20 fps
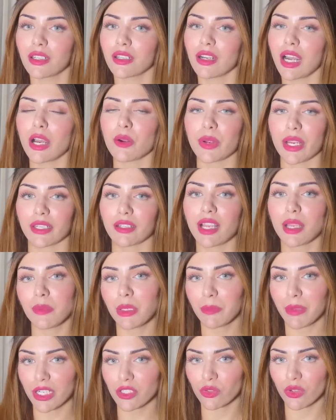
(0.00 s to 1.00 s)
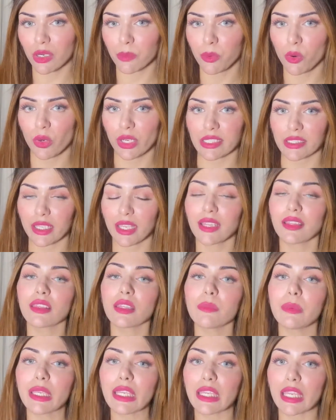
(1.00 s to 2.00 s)
All right, coming back to our point. In the
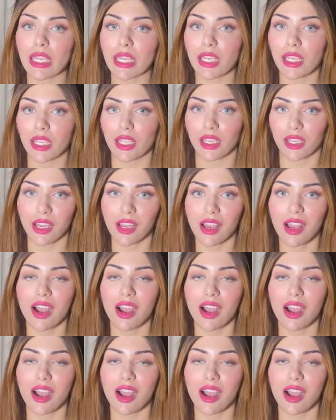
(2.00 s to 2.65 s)
beginning,